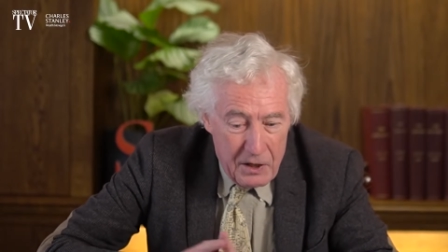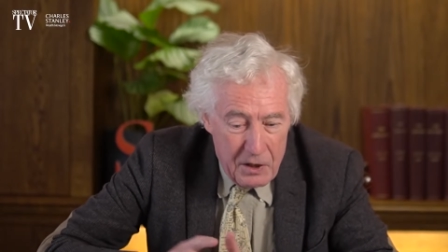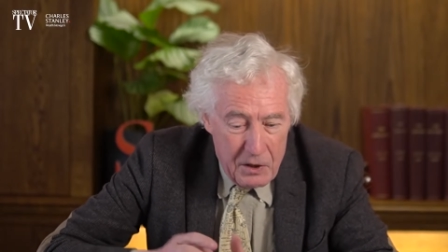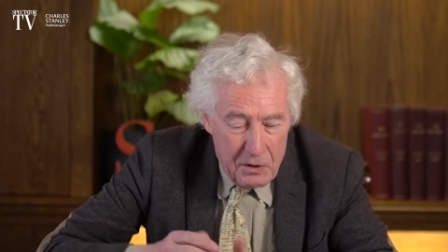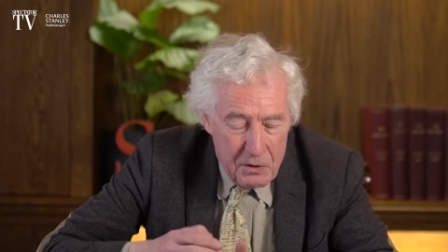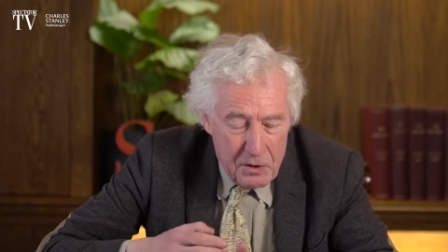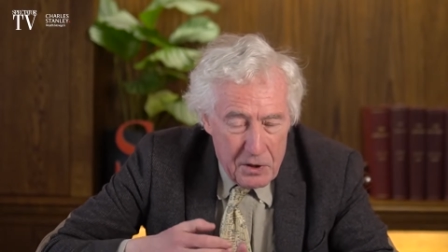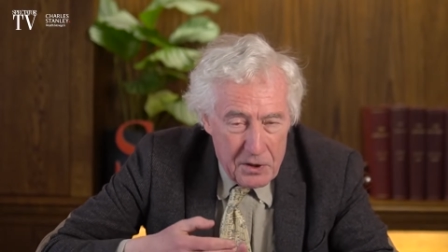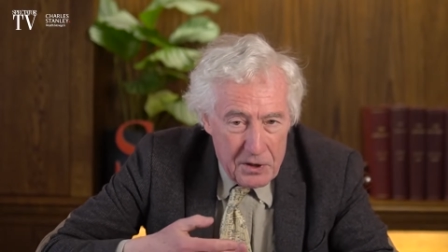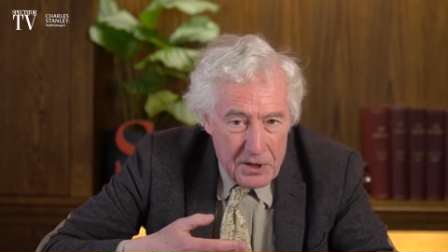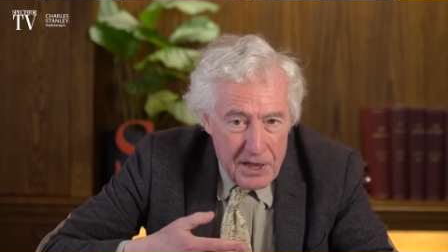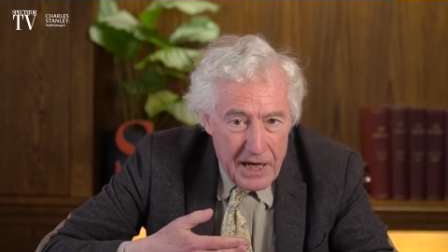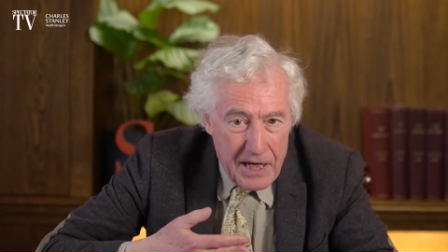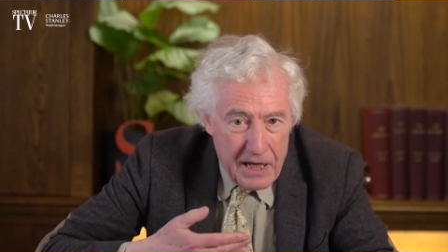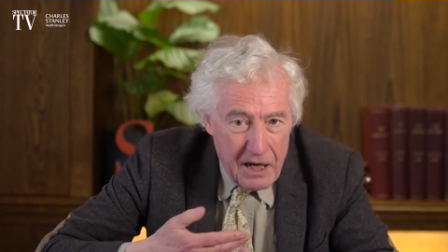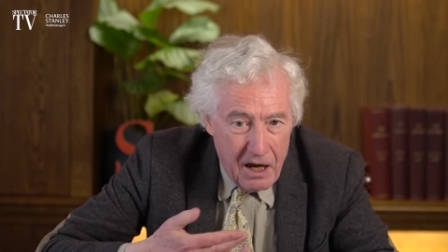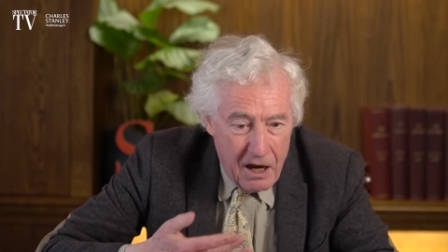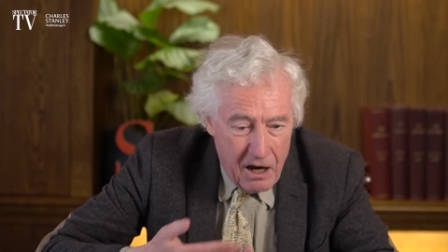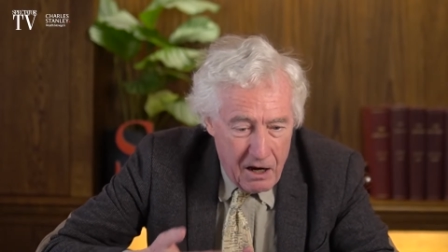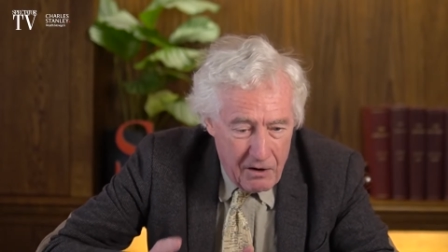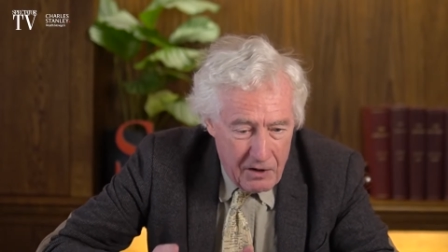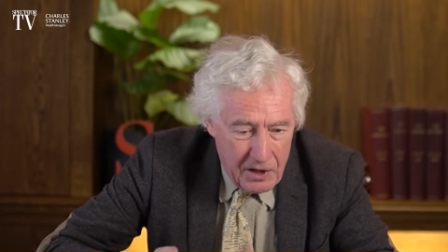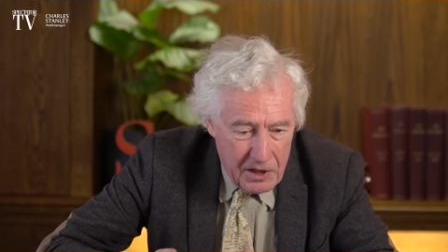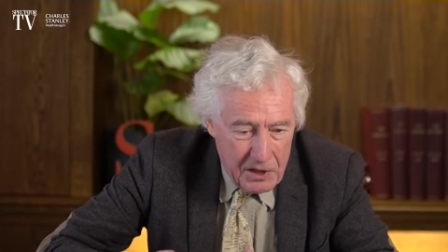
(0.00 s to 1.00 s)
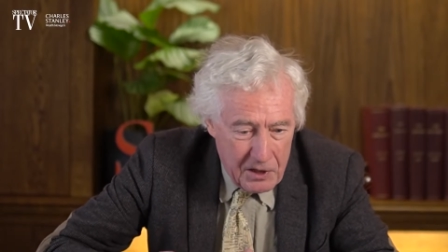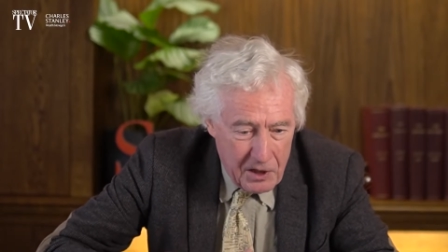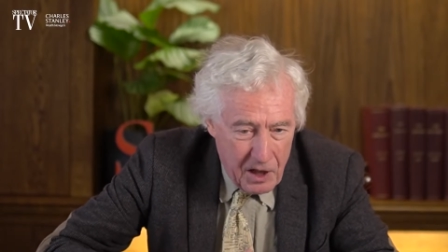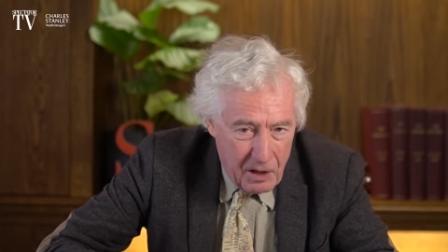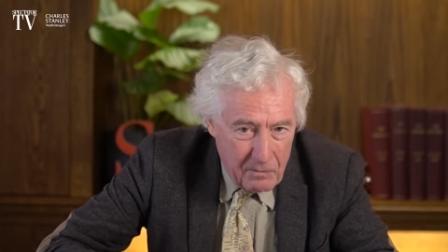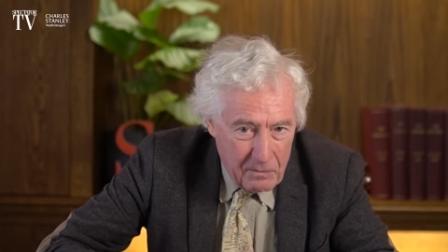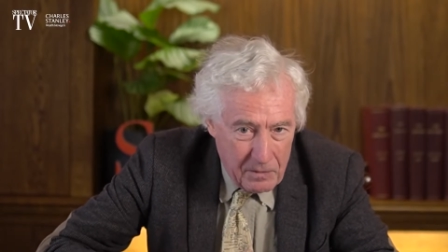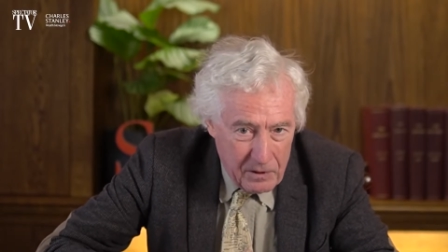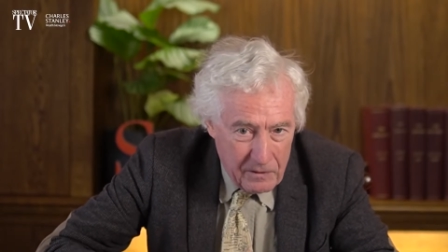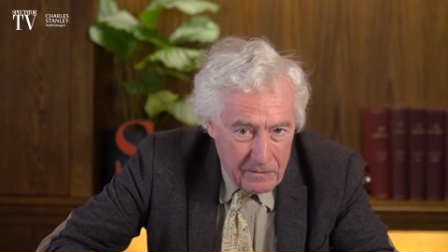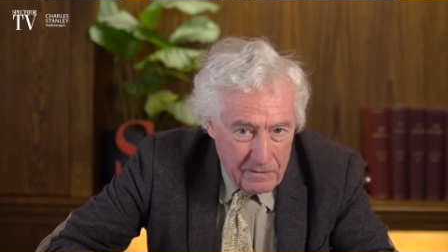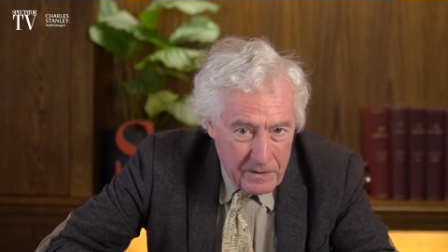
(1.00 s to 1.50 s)
You can take our
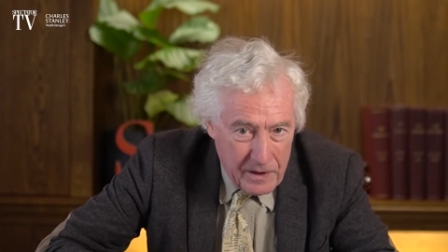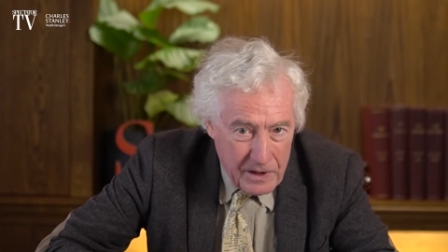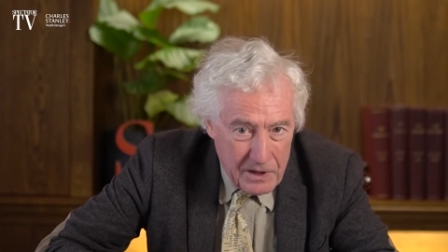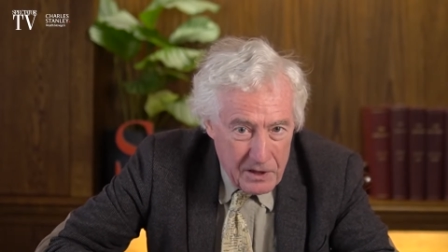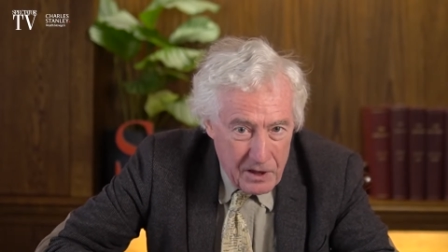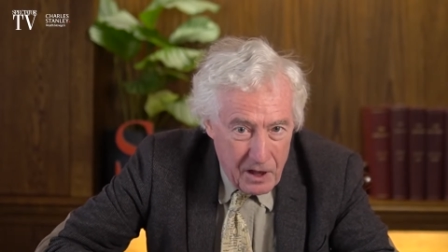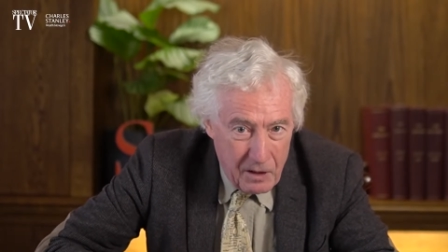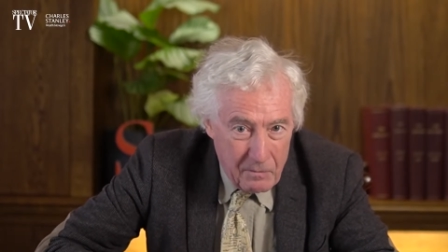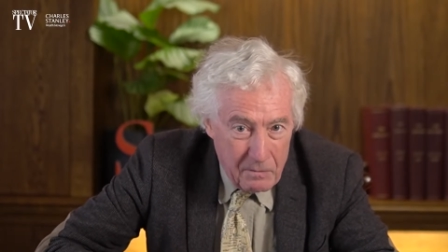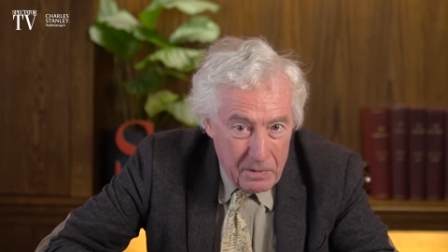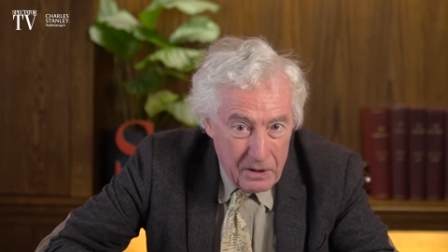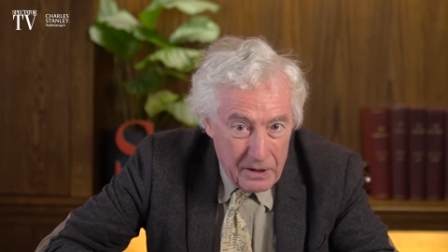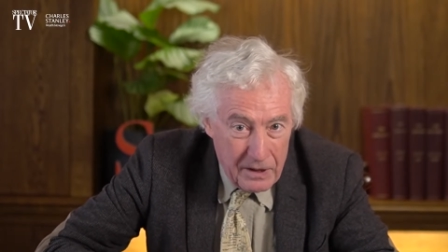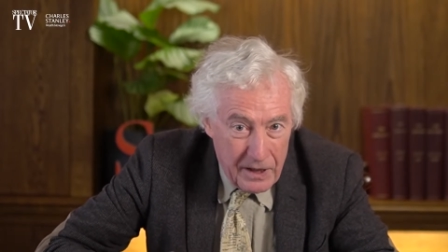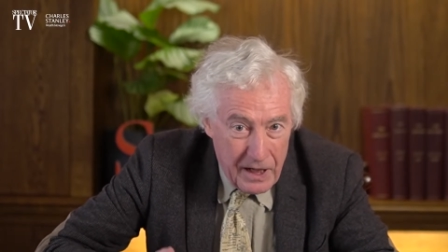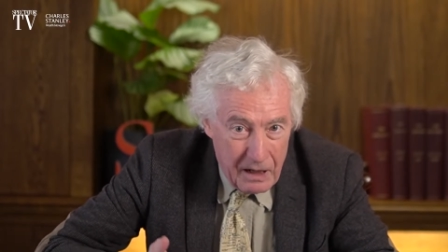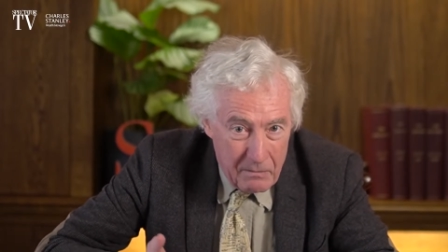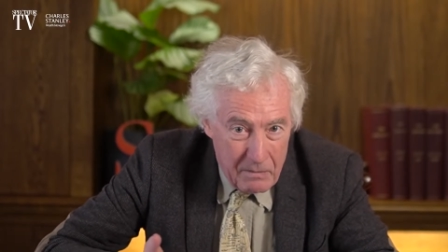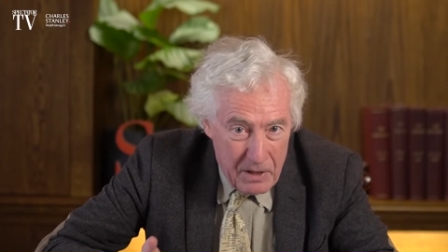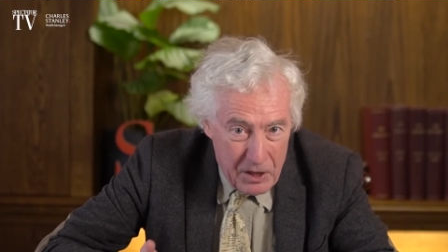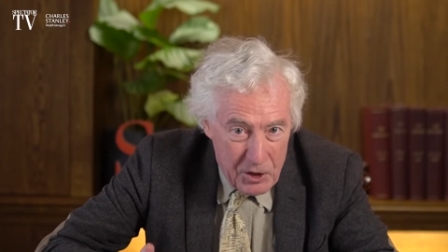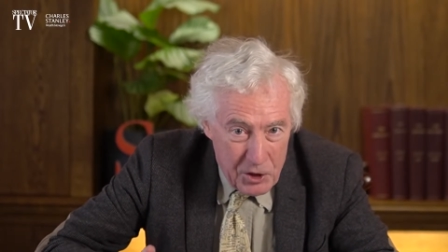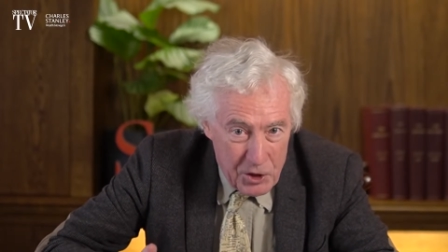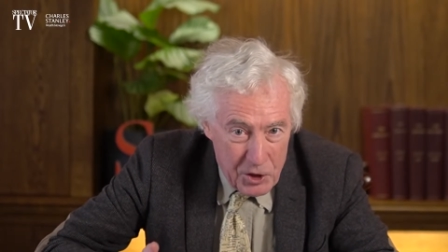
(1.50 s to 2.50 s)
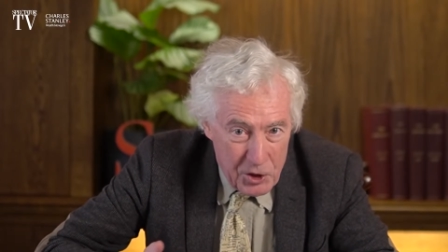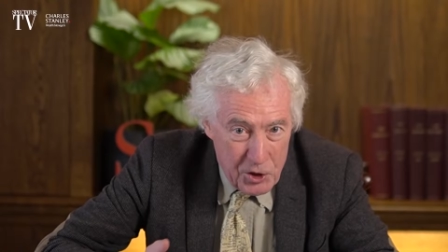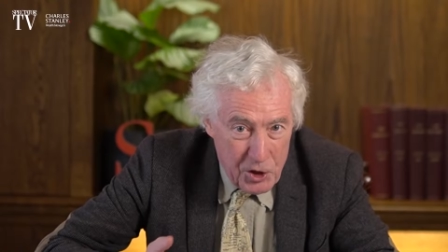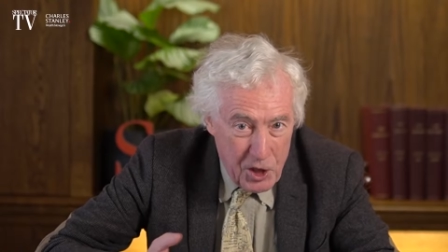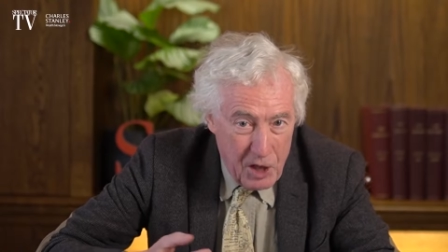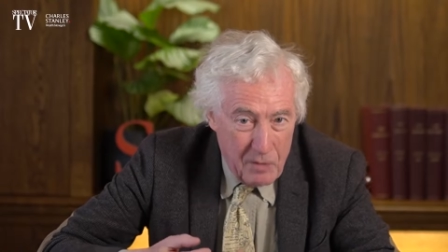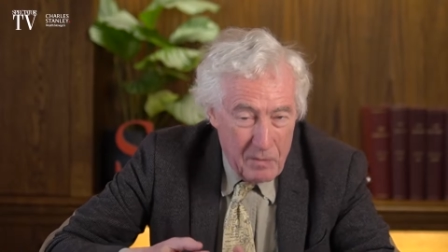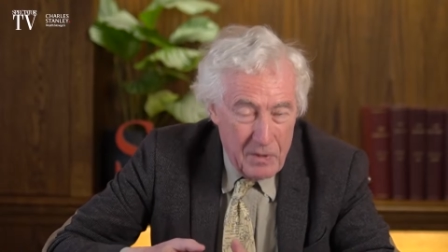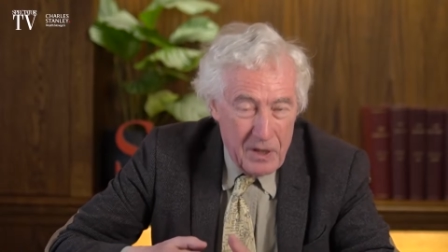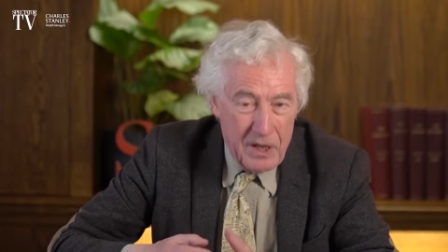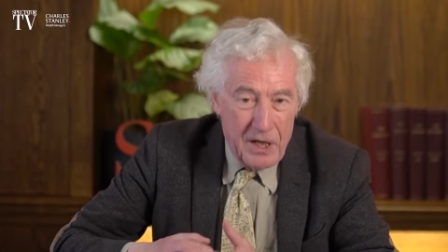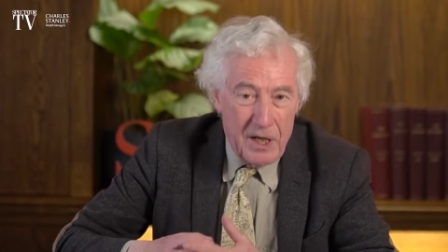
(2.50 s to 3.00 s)
example, for example, and I'll mention
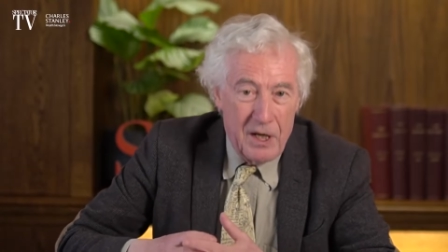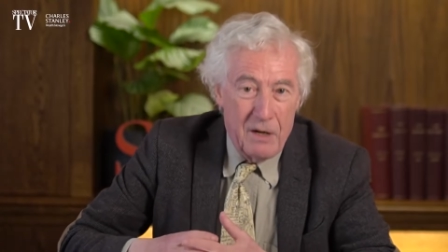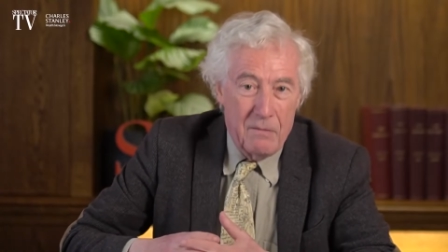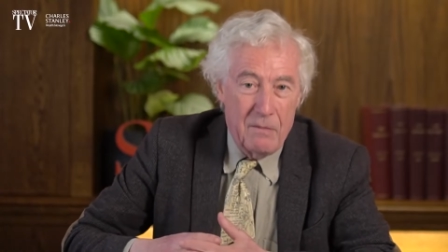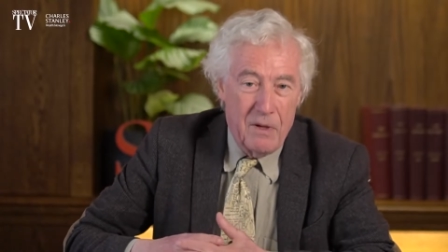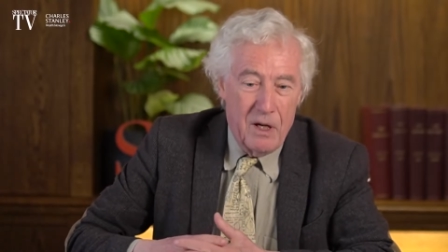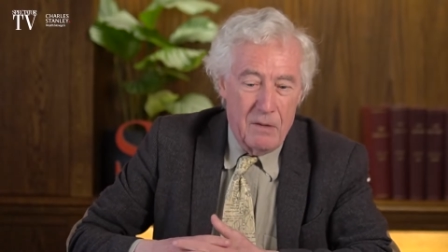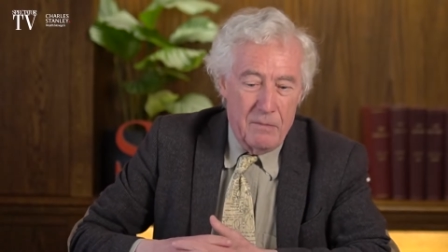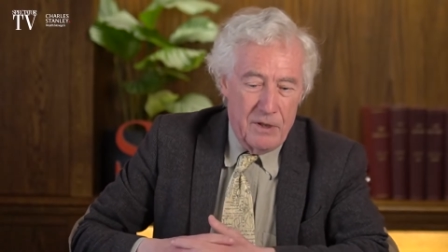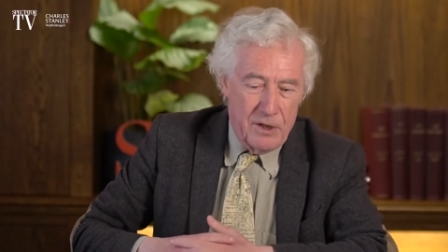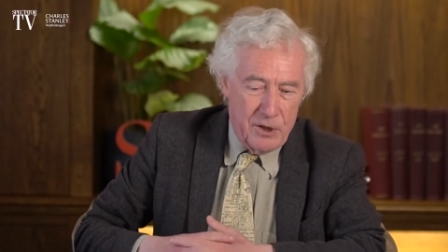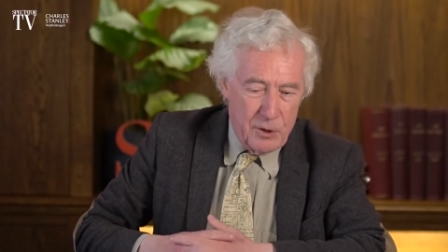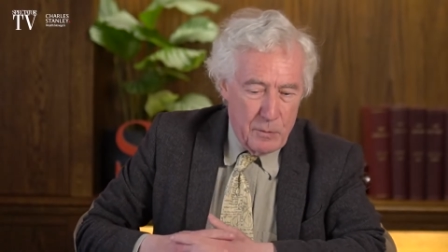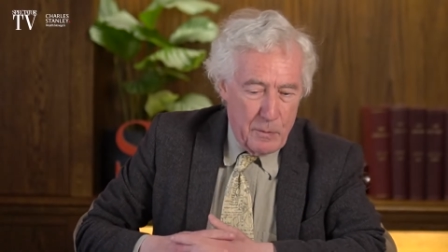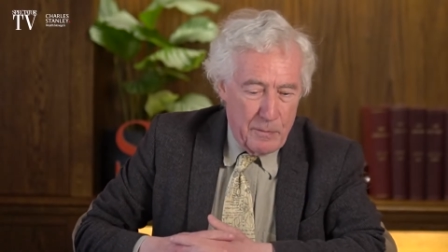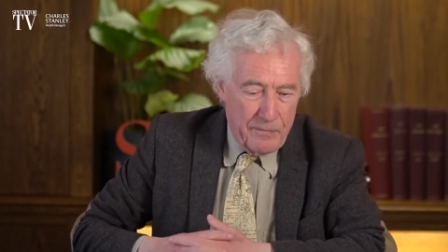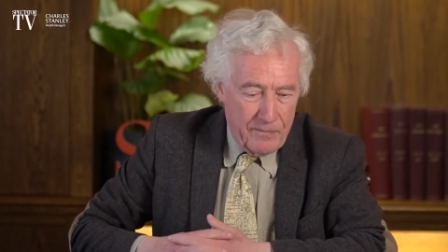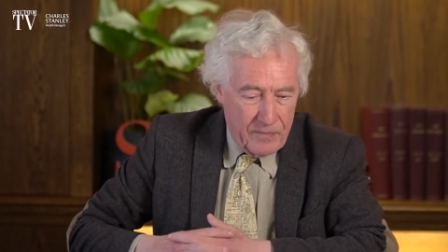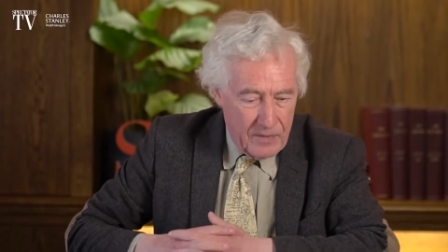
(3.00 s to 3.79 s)
Germany in a moment.